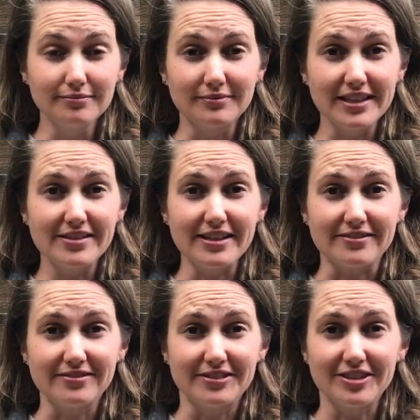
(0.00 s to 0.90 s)
That's it,
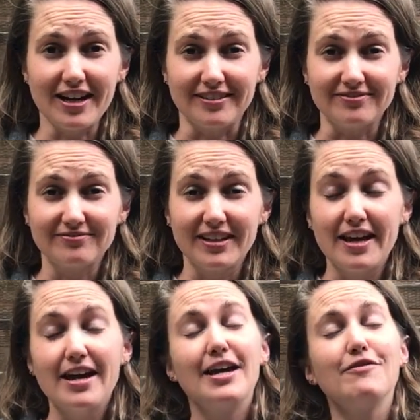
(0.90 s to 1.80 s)
you're done.
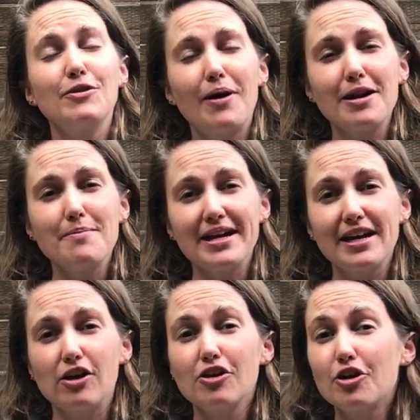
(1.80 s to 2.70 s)
If you want to make
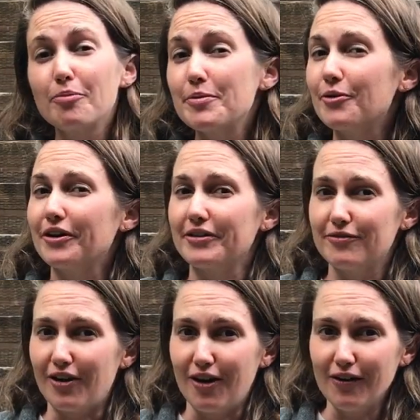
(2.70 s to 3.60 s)
it a little bit more
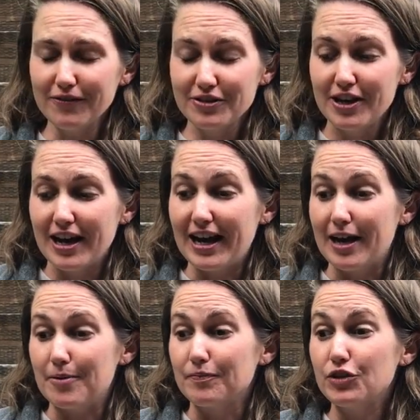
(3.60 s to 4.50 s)
involved,
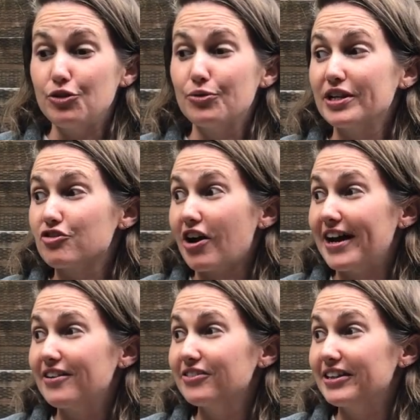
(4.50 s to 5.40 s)
you can try
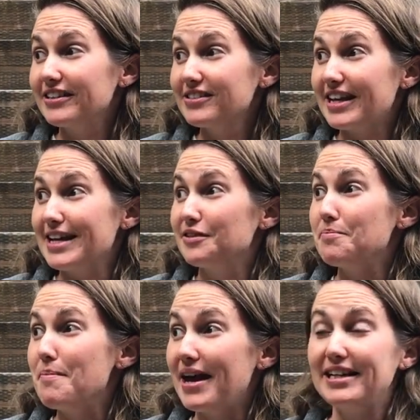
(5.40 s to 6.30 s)
to list as
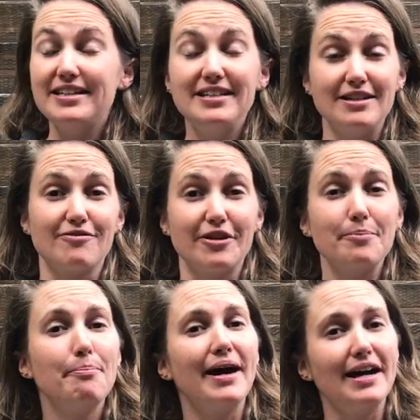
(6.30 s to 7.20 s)
many different
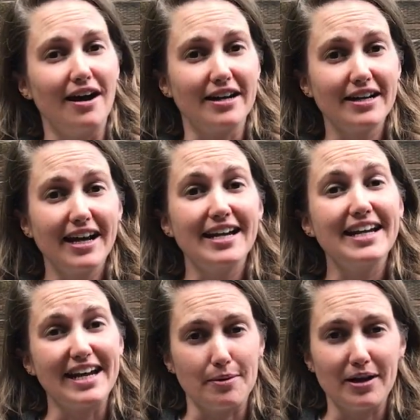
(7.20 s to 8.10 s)
biotic and
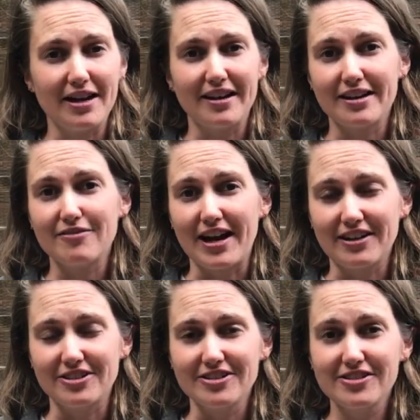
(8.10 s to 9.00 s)
abiotic
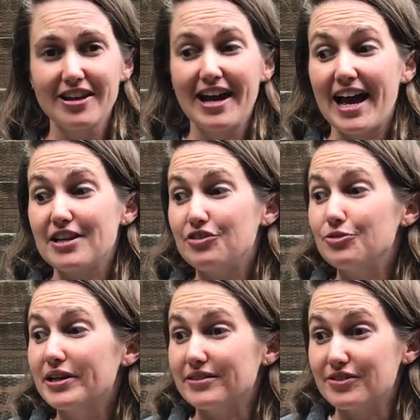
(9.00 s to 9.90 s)
factors as you
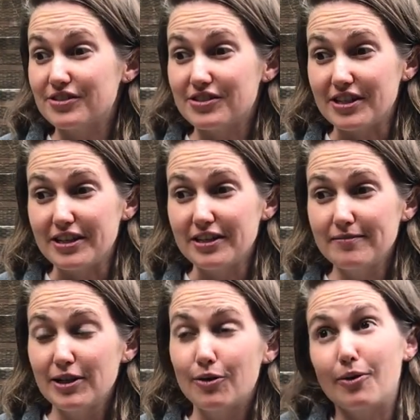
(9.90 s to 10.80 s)
can see,
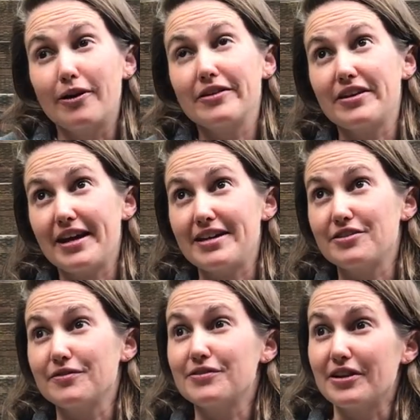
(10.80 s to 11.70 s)
or in the case
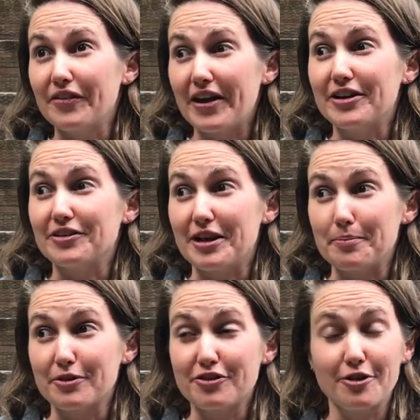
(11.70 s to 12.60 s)
of sunlight or
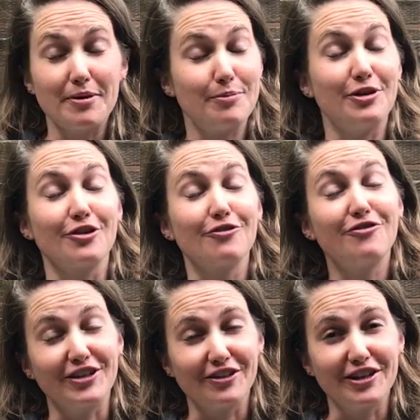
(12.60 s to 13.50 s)
temperature, maybe you're
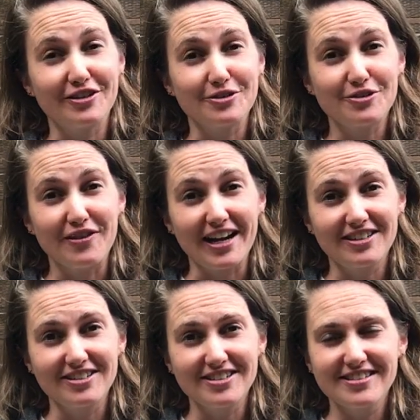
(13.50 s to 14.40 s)
feeling those
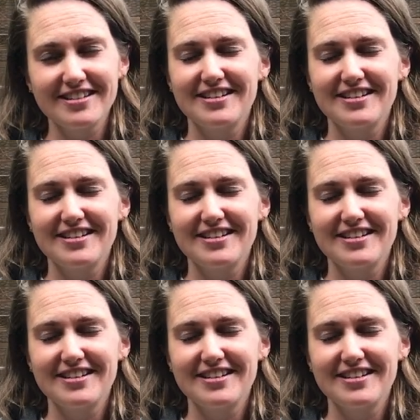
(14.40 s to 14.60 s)
factors.